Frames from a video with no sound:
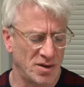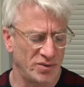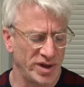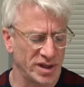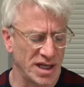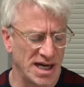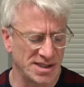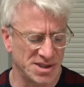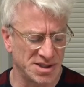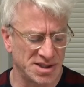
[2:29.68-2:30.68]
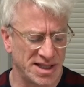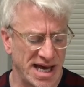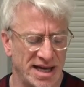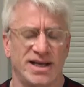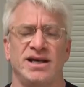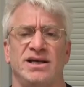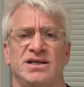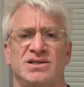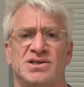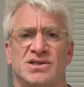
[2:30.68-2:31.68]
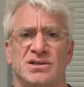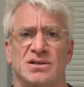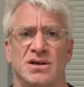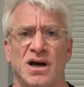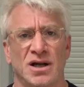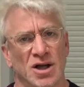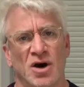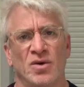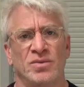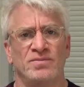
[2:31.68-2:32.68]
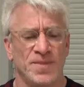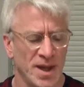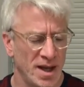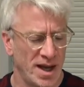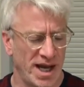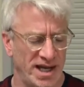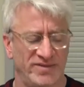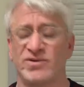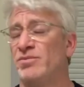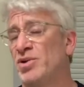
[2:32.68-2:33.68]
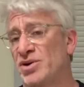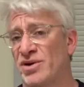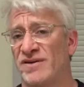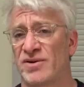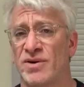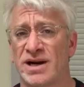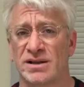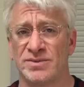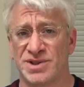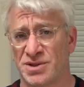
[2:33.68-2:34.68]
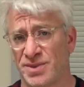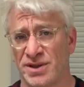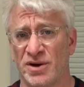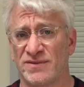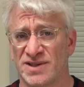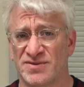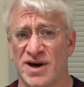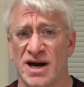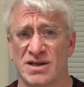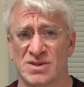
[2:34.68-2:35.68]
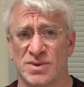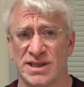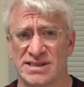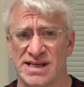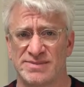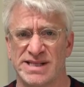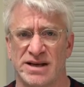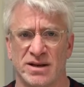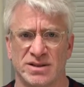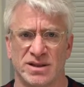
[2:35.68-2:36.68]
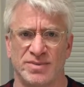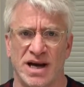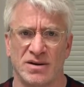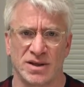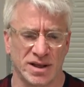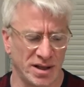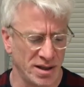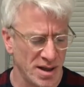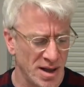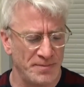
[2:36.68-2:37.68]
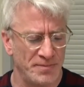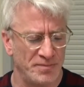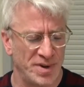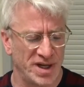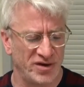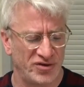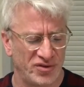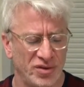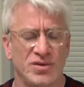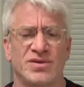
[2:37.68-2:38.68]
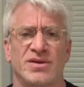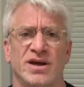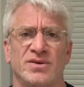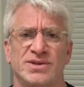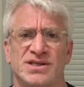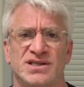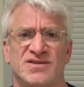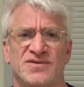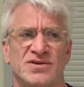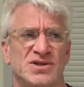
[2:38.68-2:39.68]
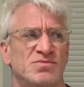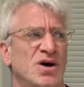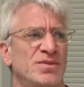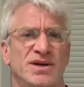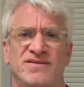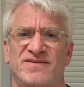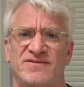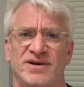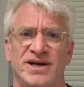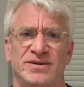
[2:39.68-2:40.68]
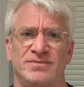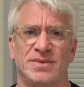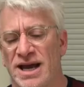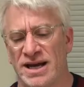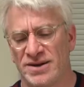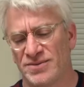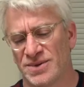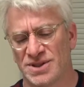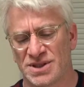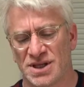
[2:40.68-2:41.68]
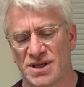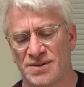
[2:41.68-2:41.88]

realizes that he's alone, and if we pulled it off correctly, we should be nervous for House when he steps out onto the balcony. But in truth, it was his first moment of freedom, and it was